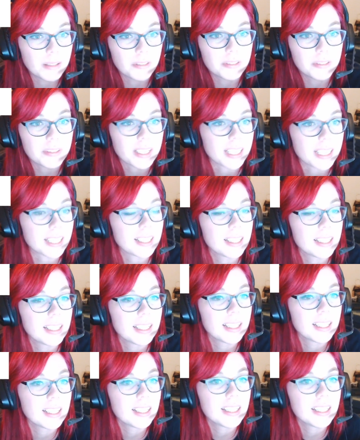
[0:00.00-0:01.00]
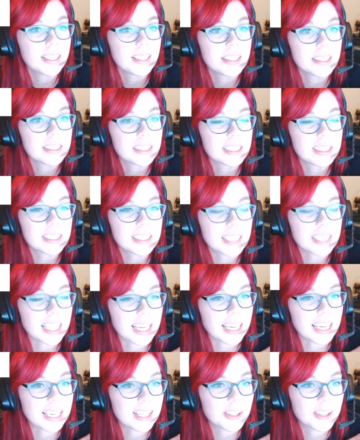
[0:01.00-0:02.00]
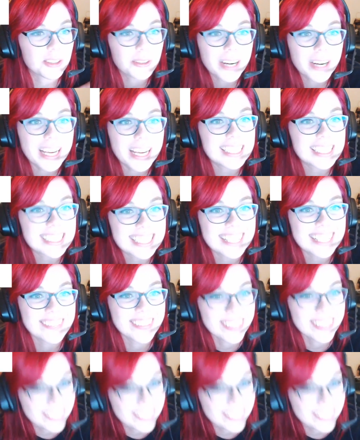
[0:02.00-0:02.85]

Like, she's like crazy beautiful.